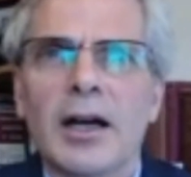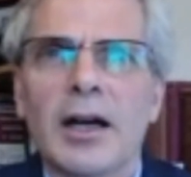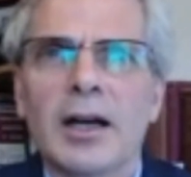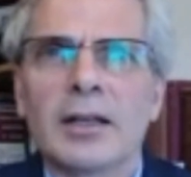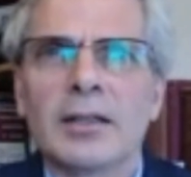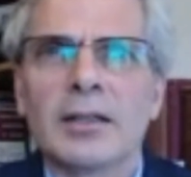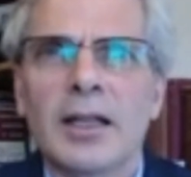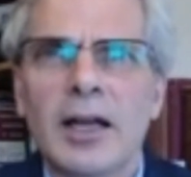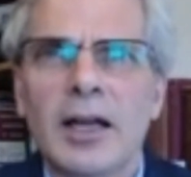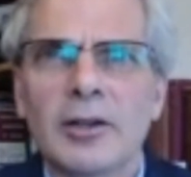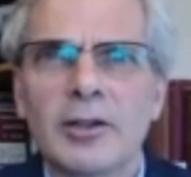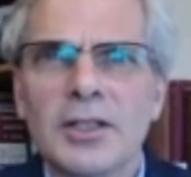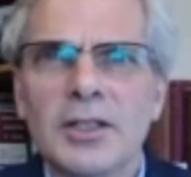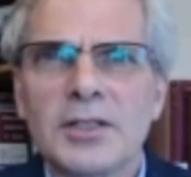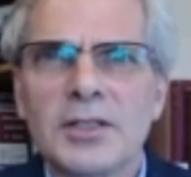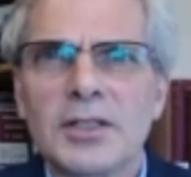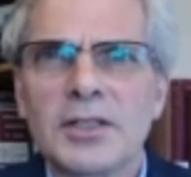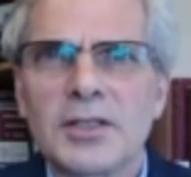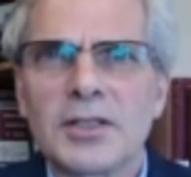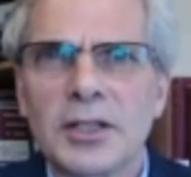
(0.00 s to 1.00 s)
allowed
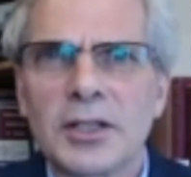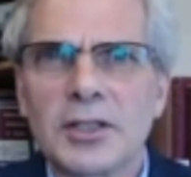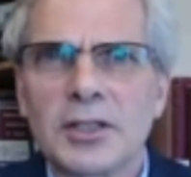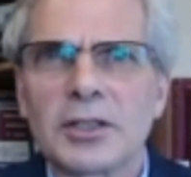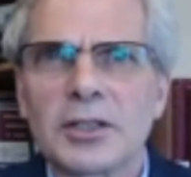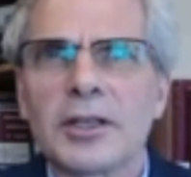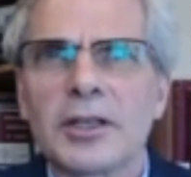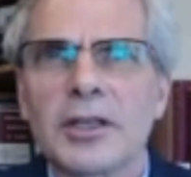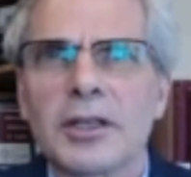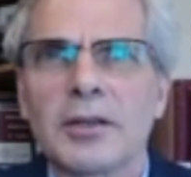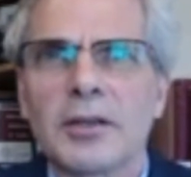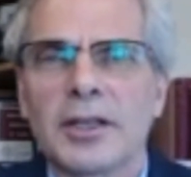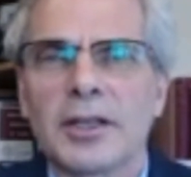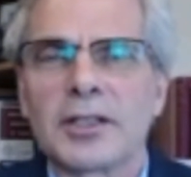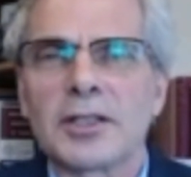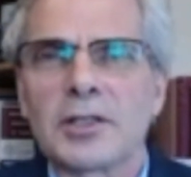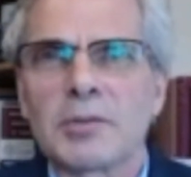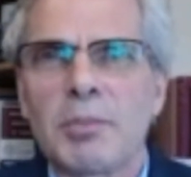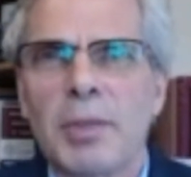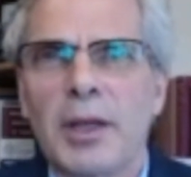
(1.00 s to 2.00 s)
us to essentially
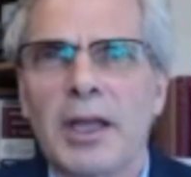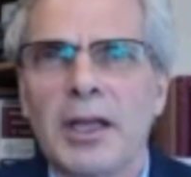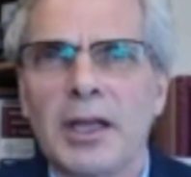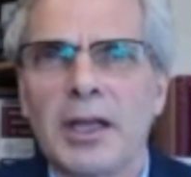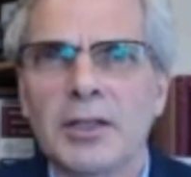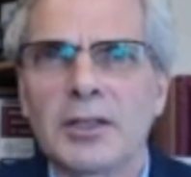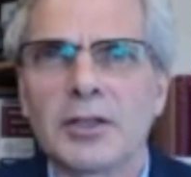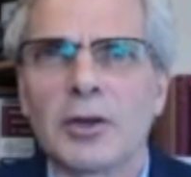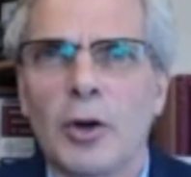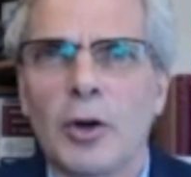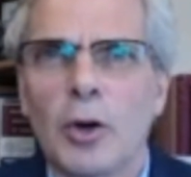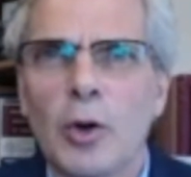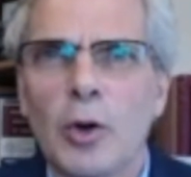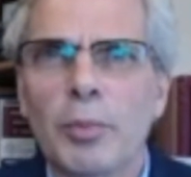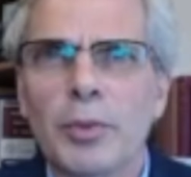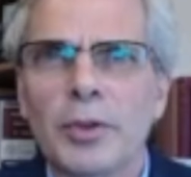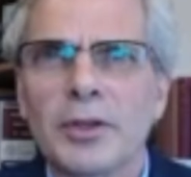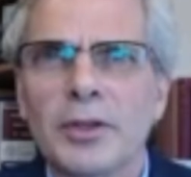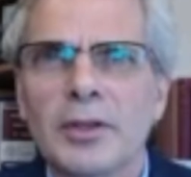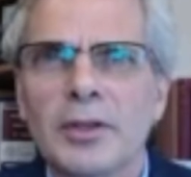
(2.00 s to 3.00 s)
expand
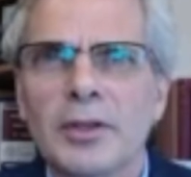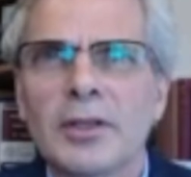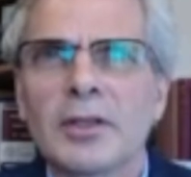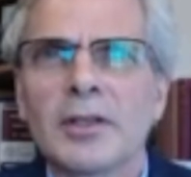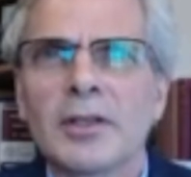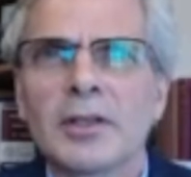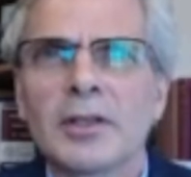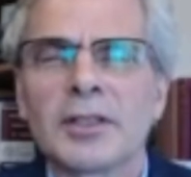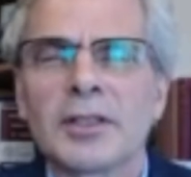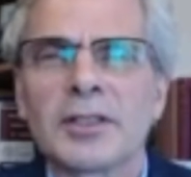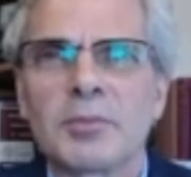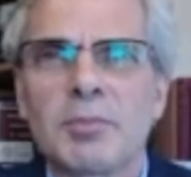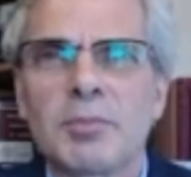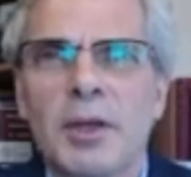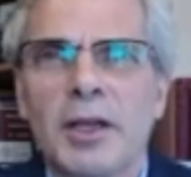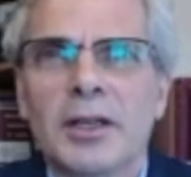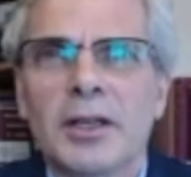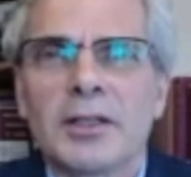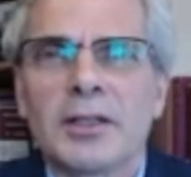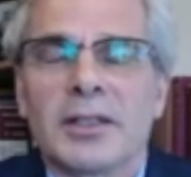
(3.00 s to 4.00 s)

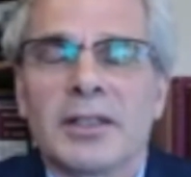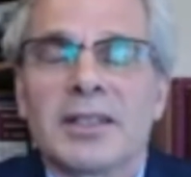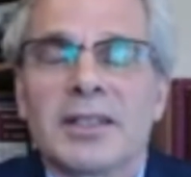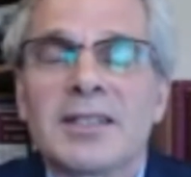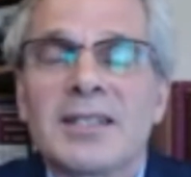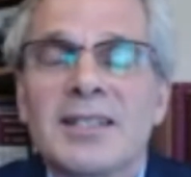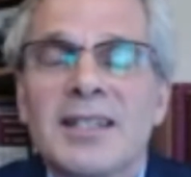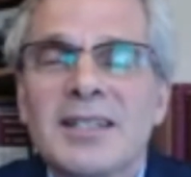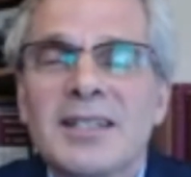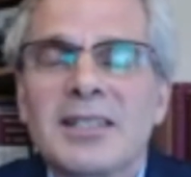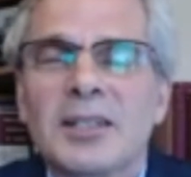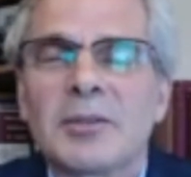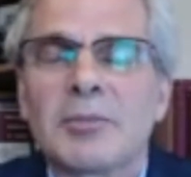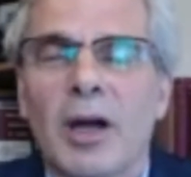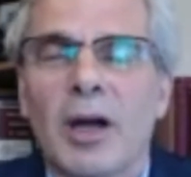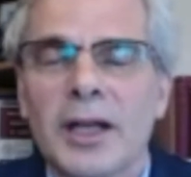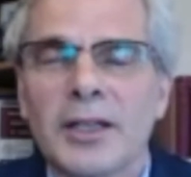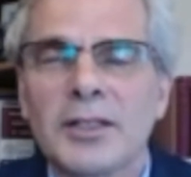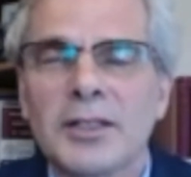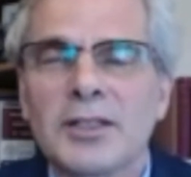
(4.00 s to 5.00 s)
existing
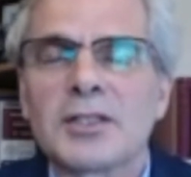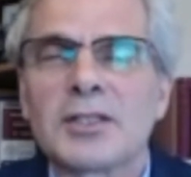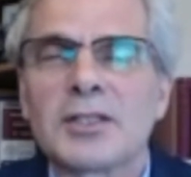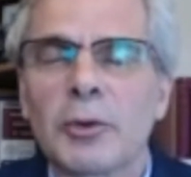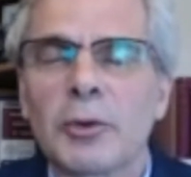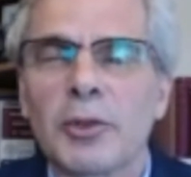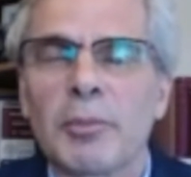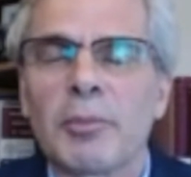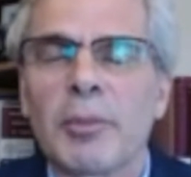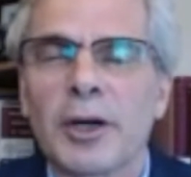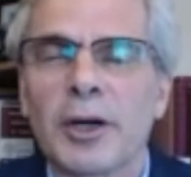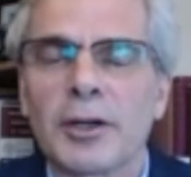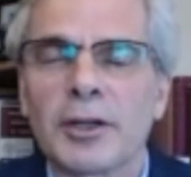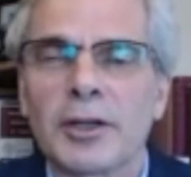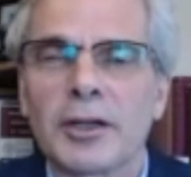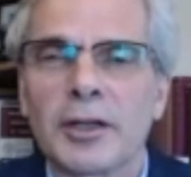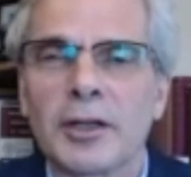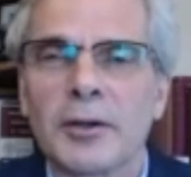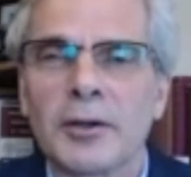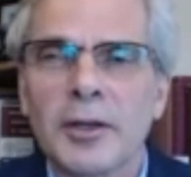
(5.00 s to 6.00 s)
mines in South
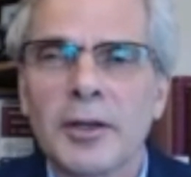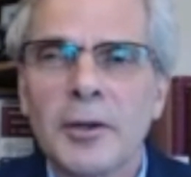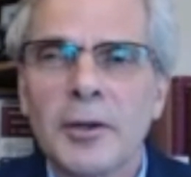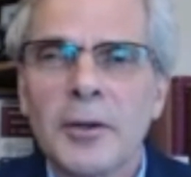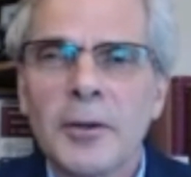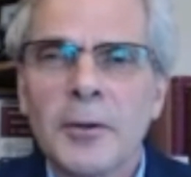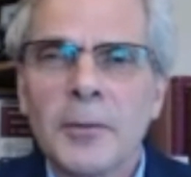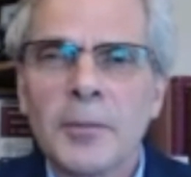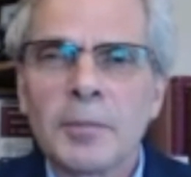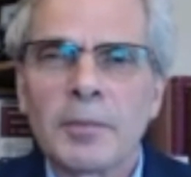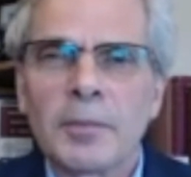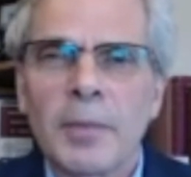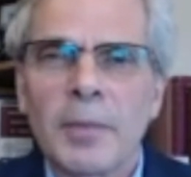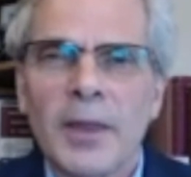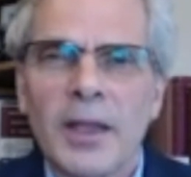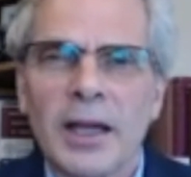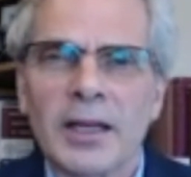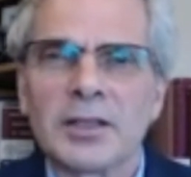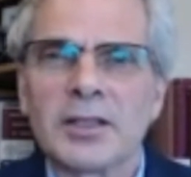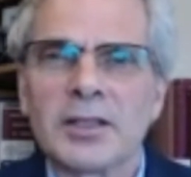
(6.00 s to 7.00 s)
America
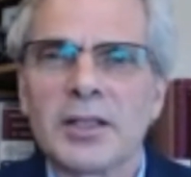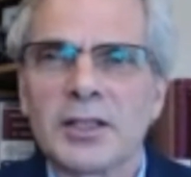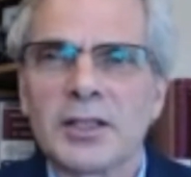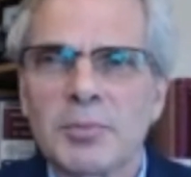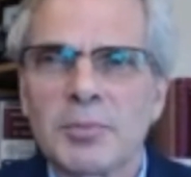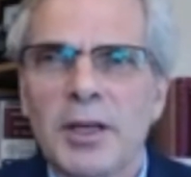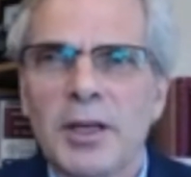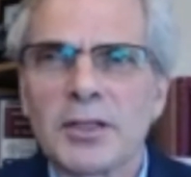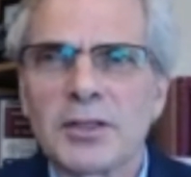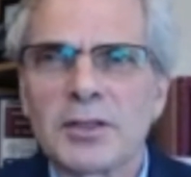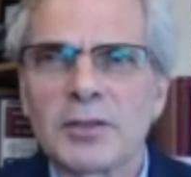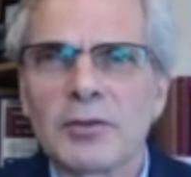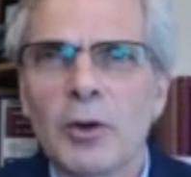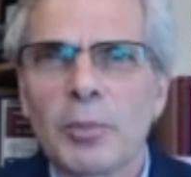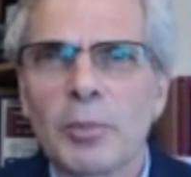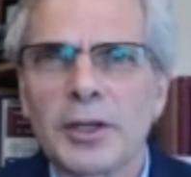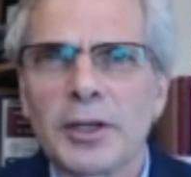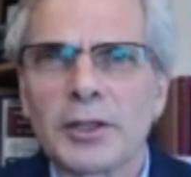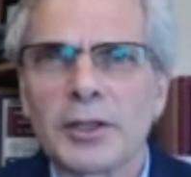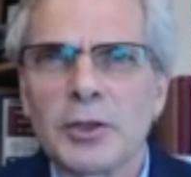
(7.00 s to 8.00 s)
at the expense of
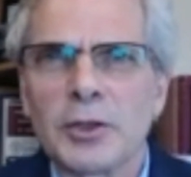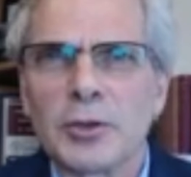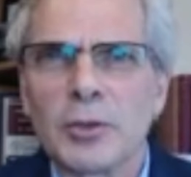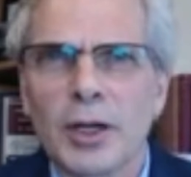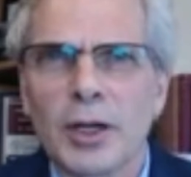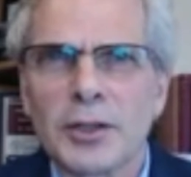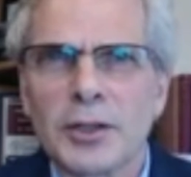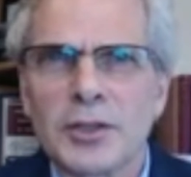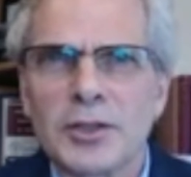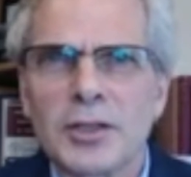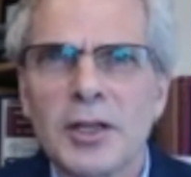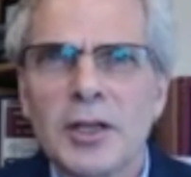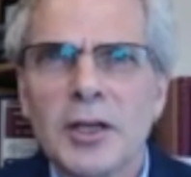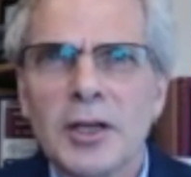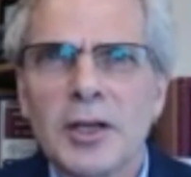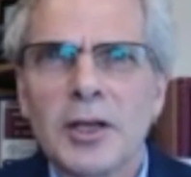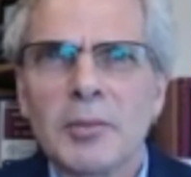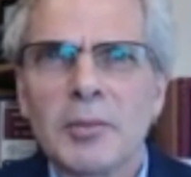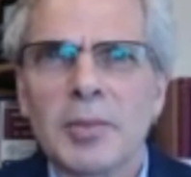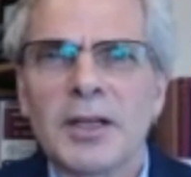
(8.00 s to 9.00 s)
opening new ones
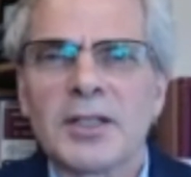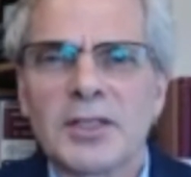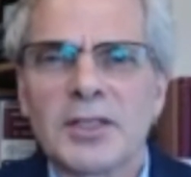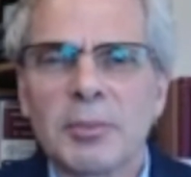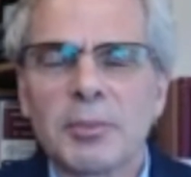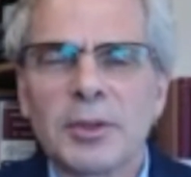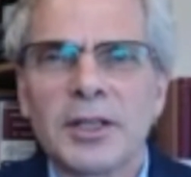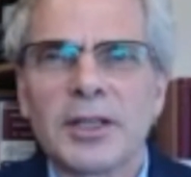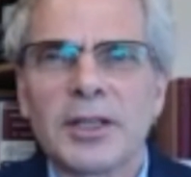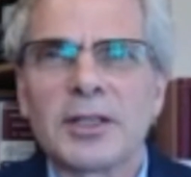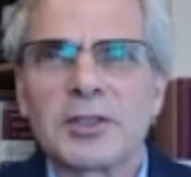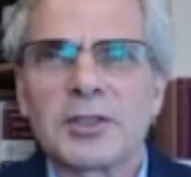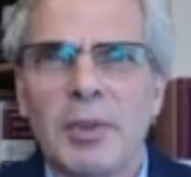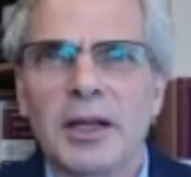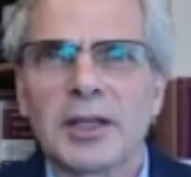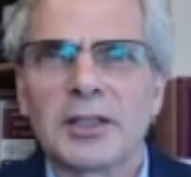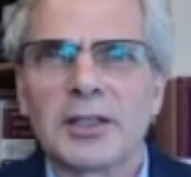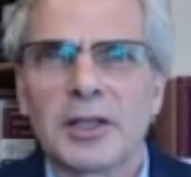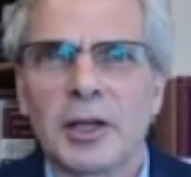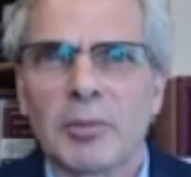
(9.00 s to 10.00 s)
by simply
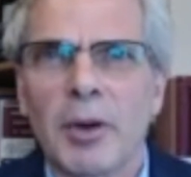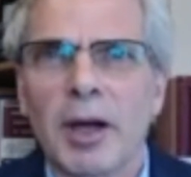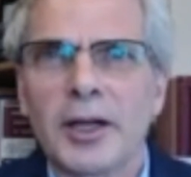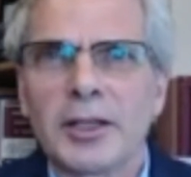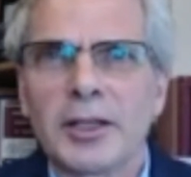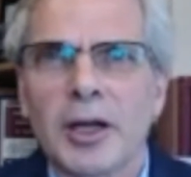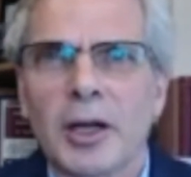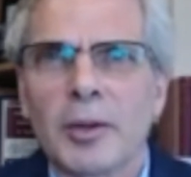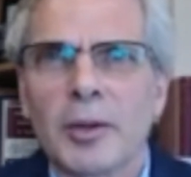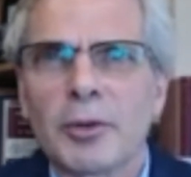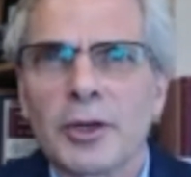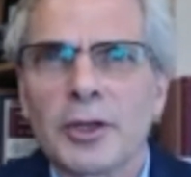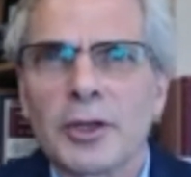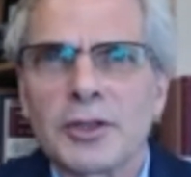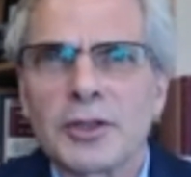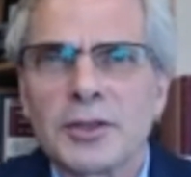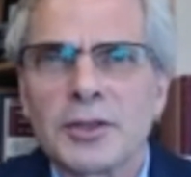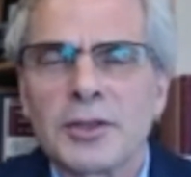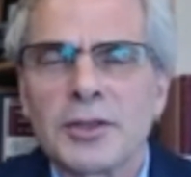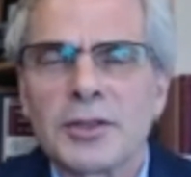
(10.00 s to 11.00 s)
expanding our mining
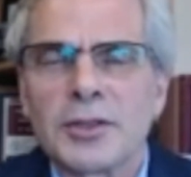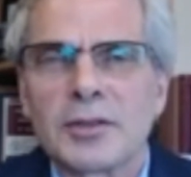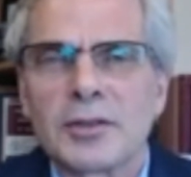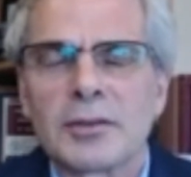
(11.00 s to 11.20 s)
operations.